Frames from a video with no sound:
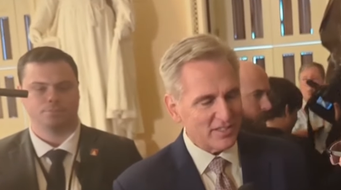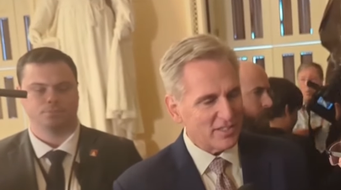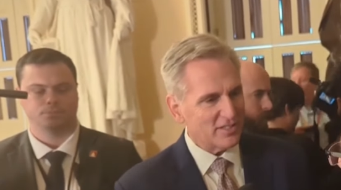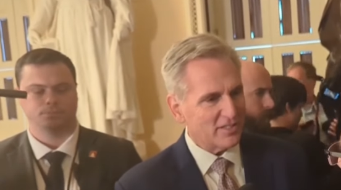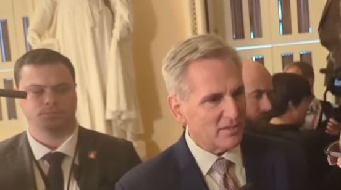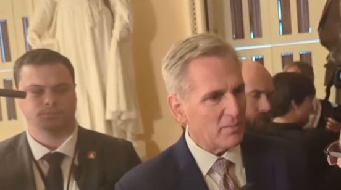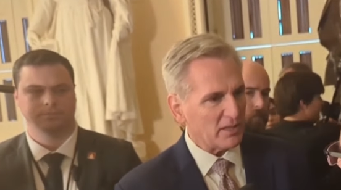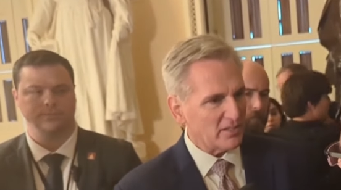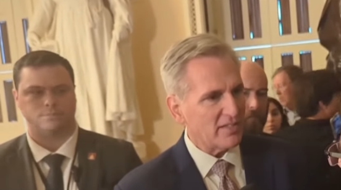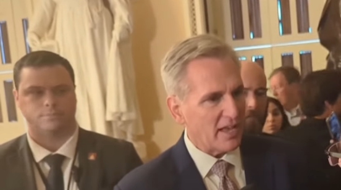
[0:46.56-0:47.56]
Speaker 1: this is about
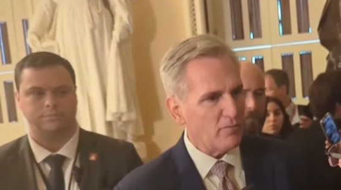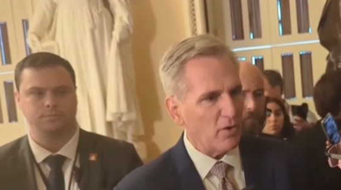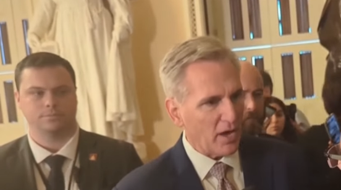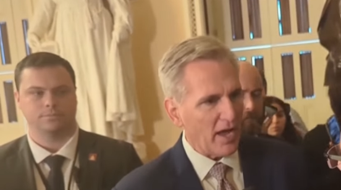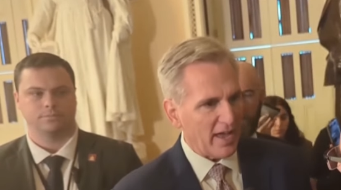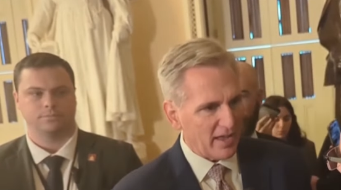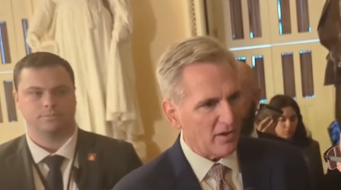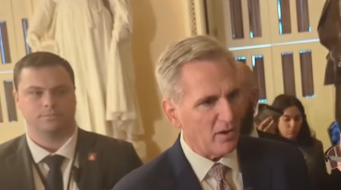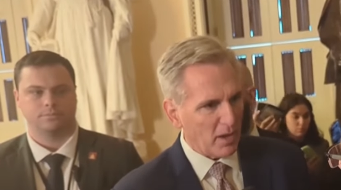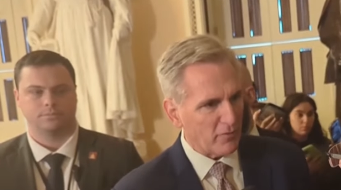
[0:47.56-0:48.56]
the same vote I had
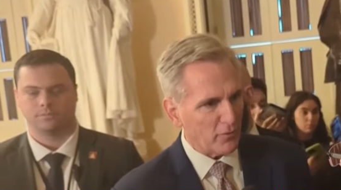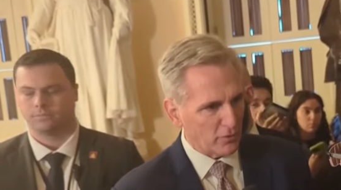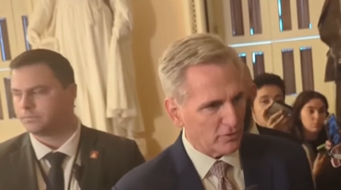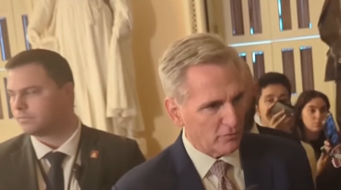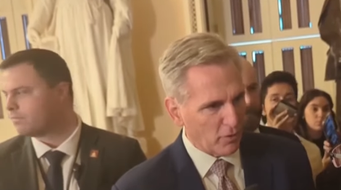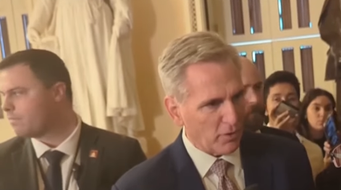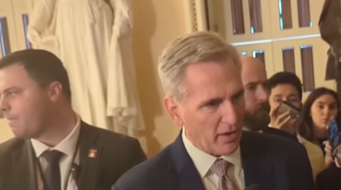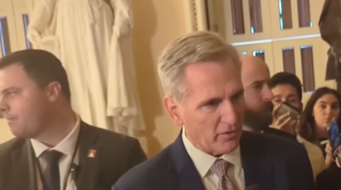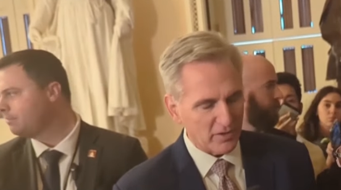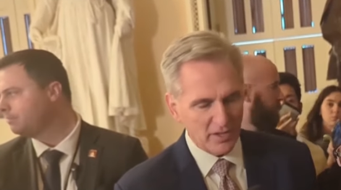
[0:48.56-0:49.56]
in my first vote
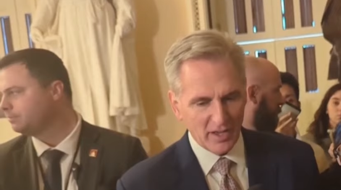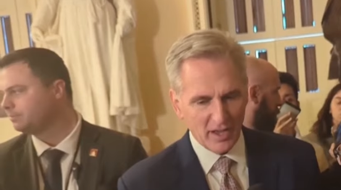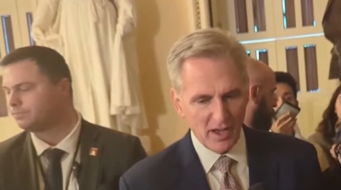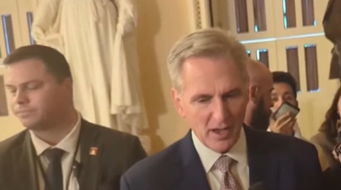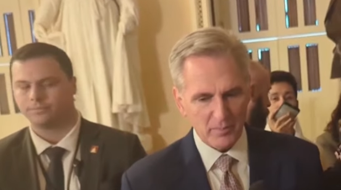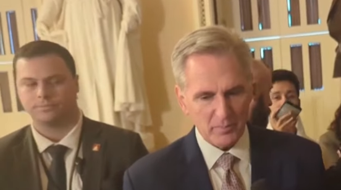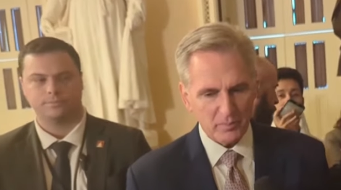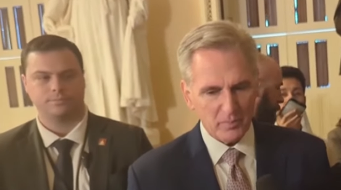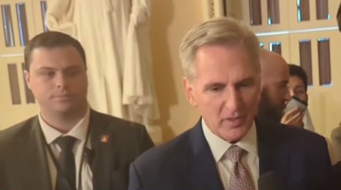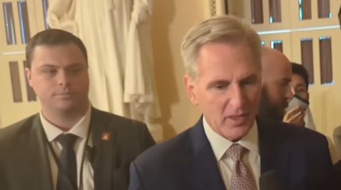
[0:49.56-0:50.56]
out. Um,
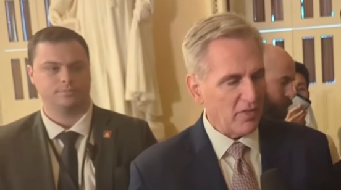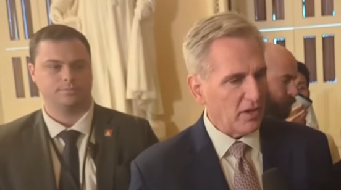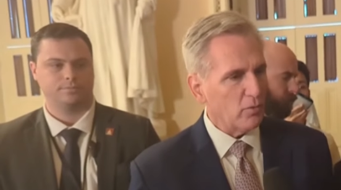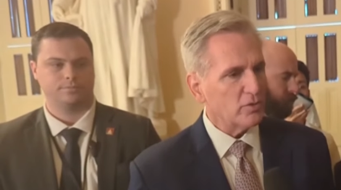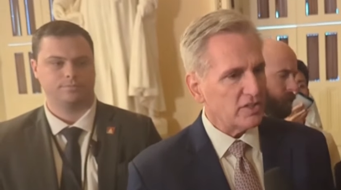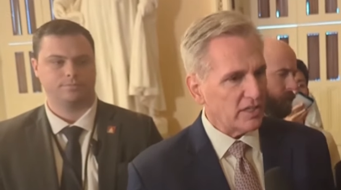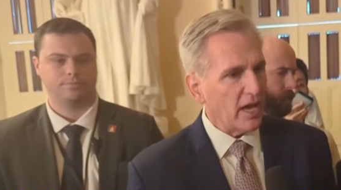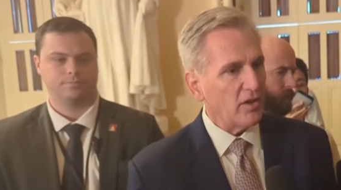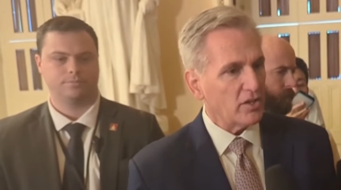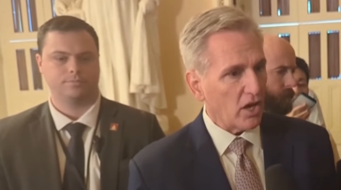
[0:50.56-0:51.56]
I think we'll sit
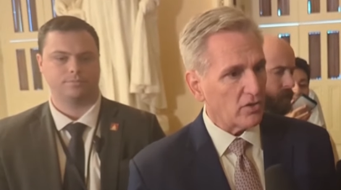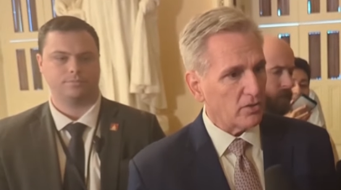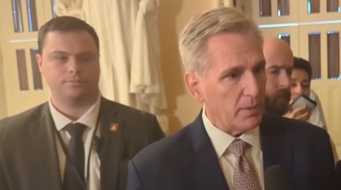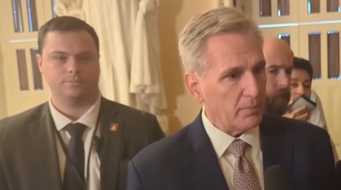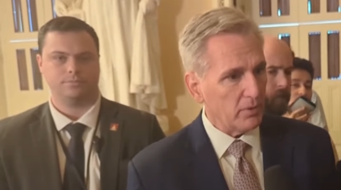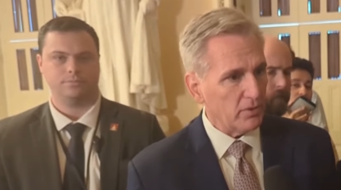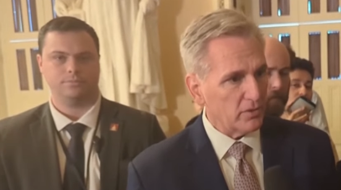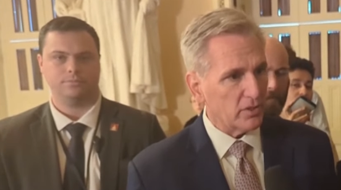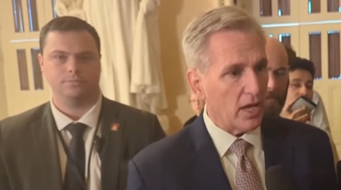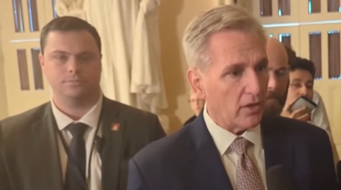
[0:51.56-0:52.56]
down and talk to people.
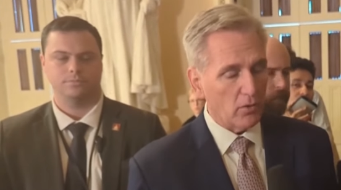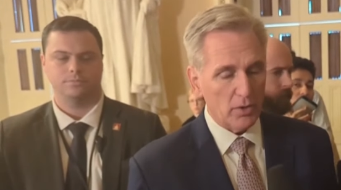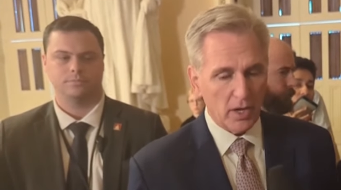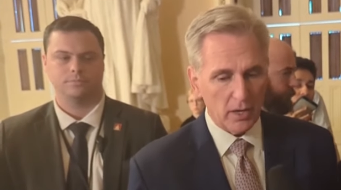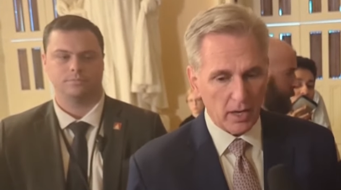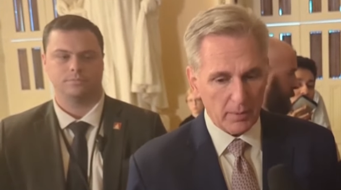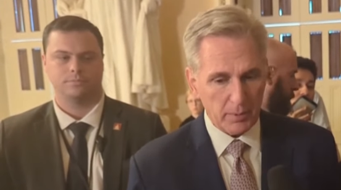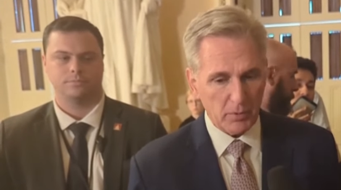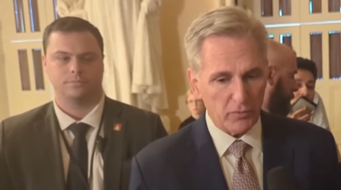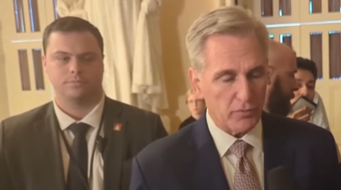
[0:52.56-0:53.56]
There's a lot going on. A lot of
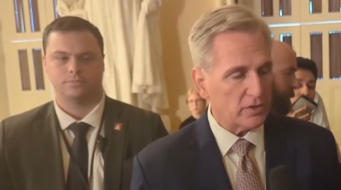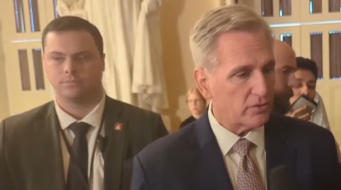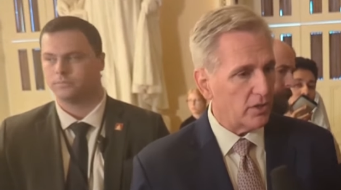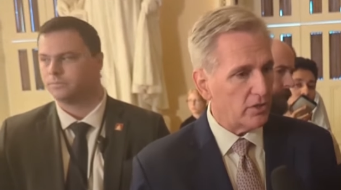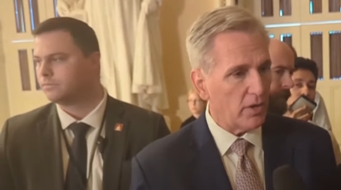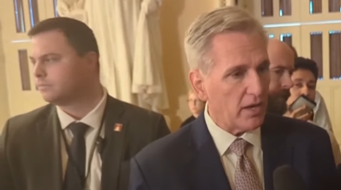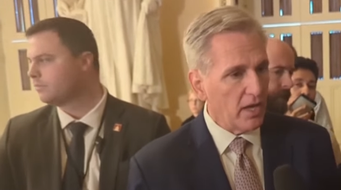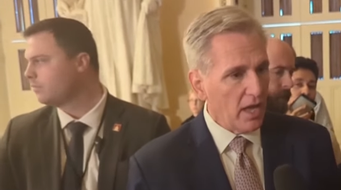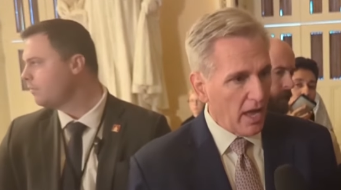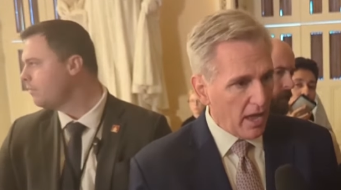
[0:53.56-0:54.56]
people are frustrated. You had
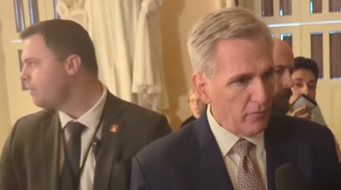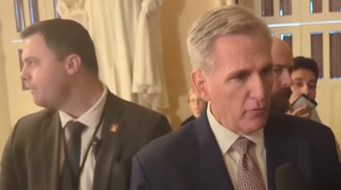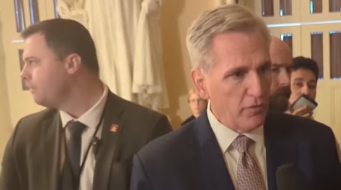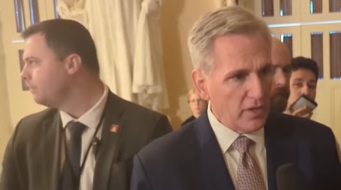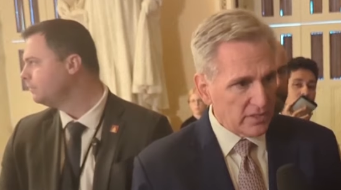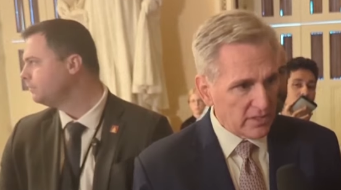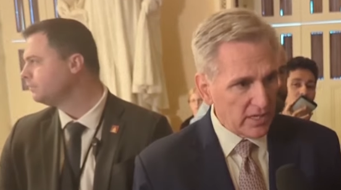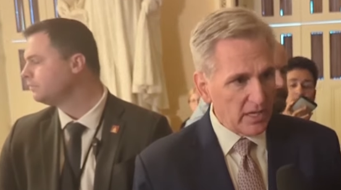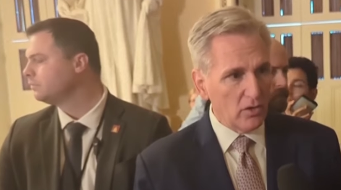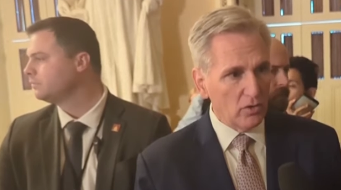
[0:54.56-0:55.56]
every
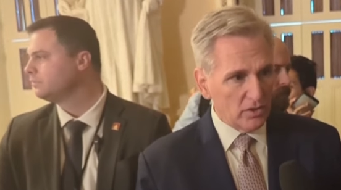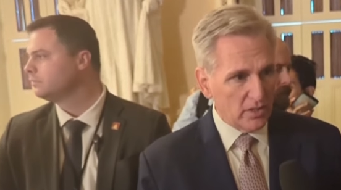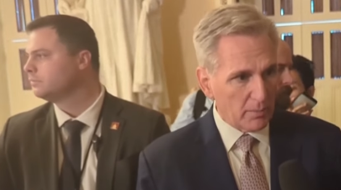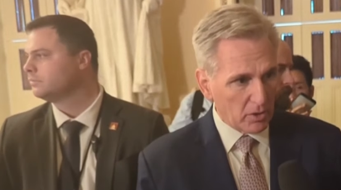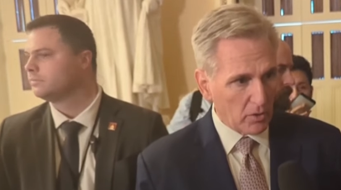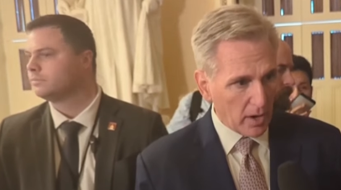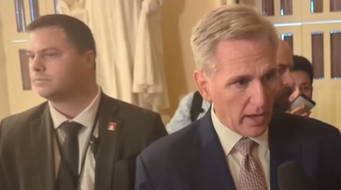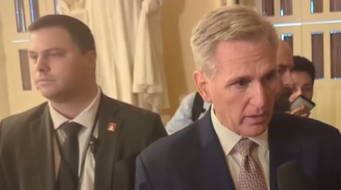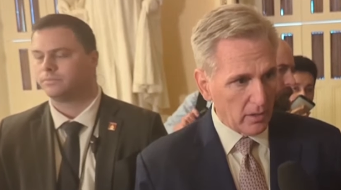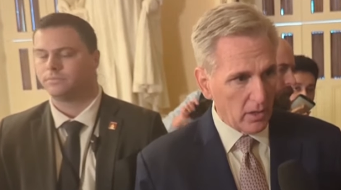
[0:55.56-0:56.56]
single
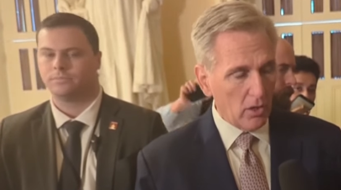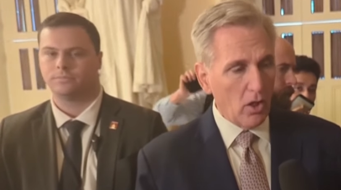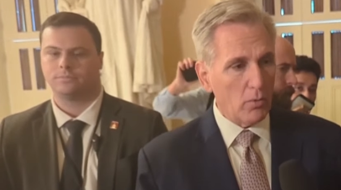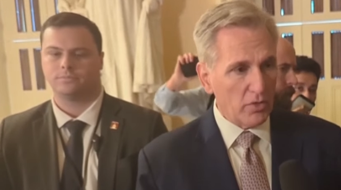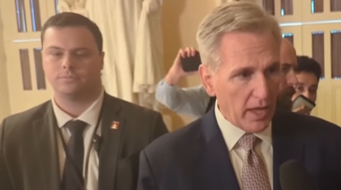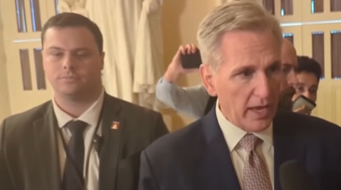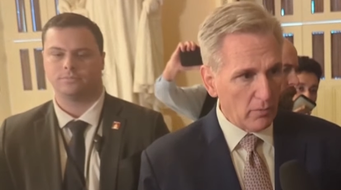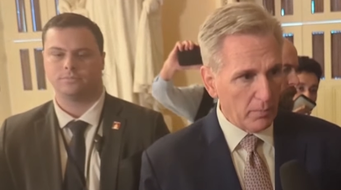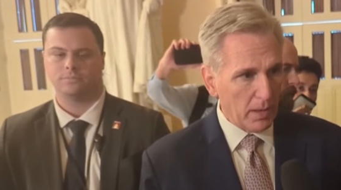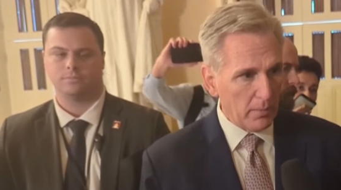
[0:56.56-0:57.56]
Democrat, along with eight
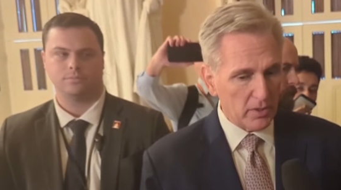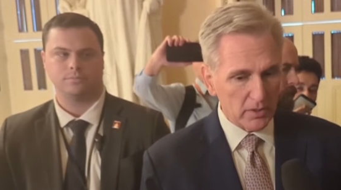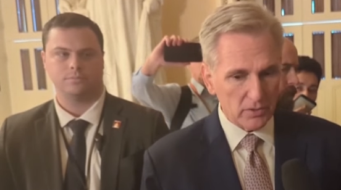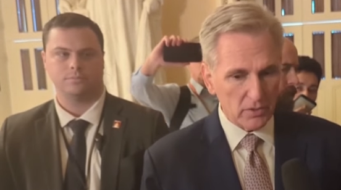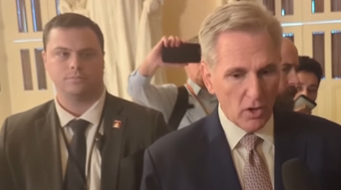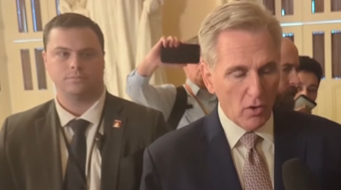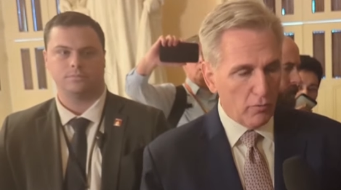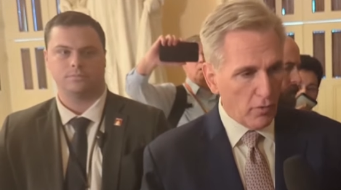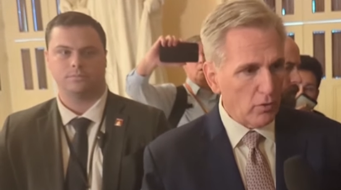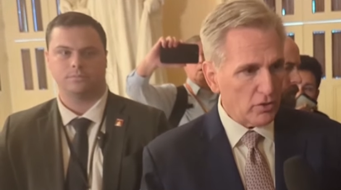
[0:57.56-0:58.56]
Republicans,
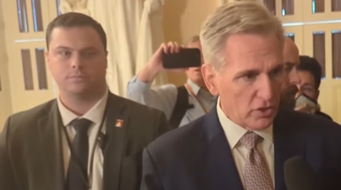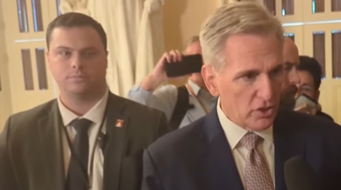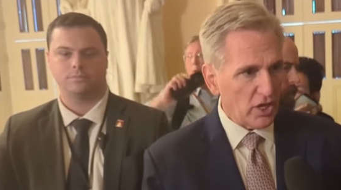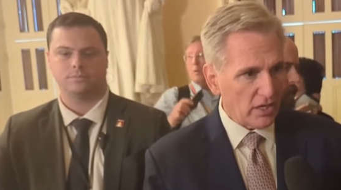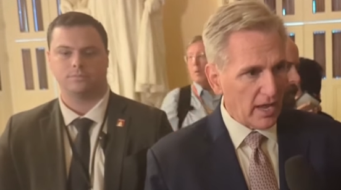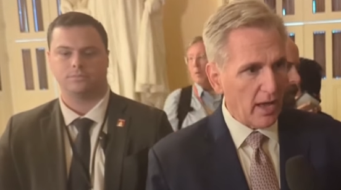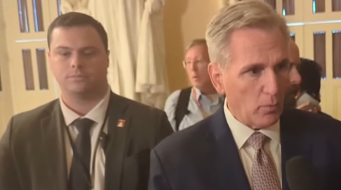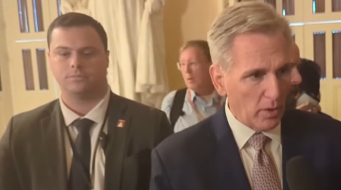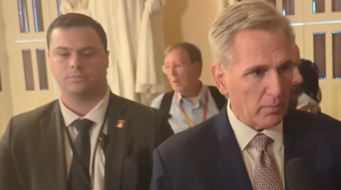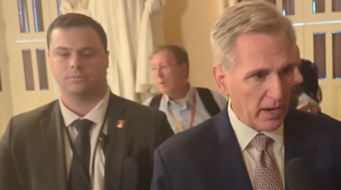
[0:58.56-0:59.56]
vote to shut down
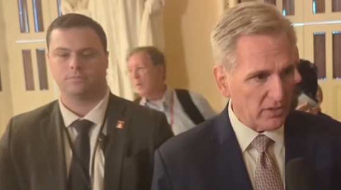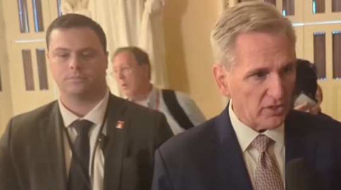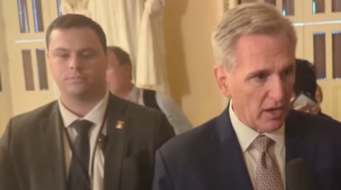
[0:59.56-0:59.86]
one branch of